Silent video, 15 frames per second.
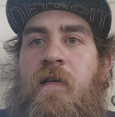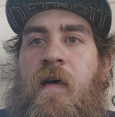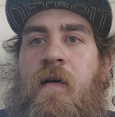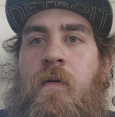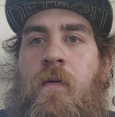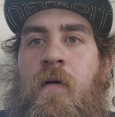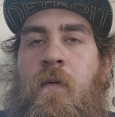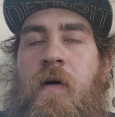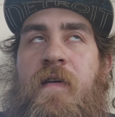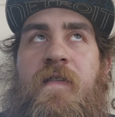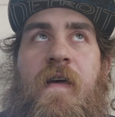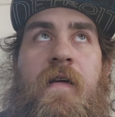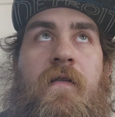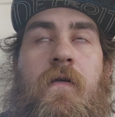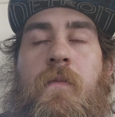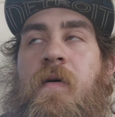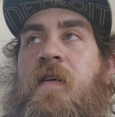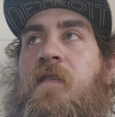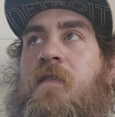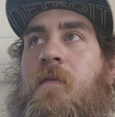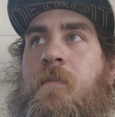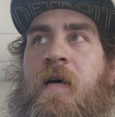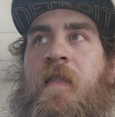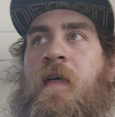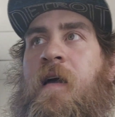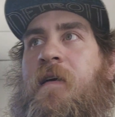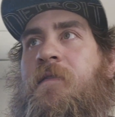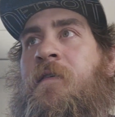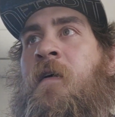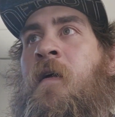I don't want to waste that 2 minutes of my
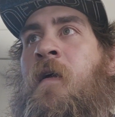life.